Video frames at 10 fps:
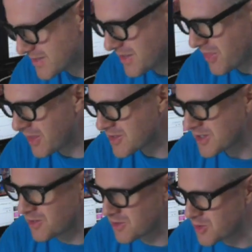So the thing is, I
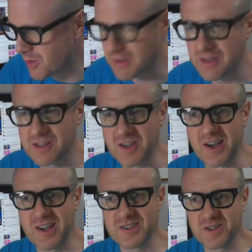know the Top Gear
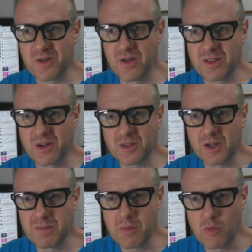guys, and a lot
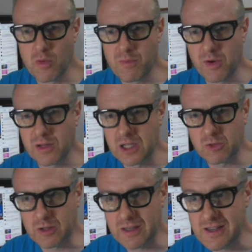of people rip on
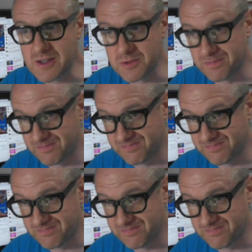electric cars,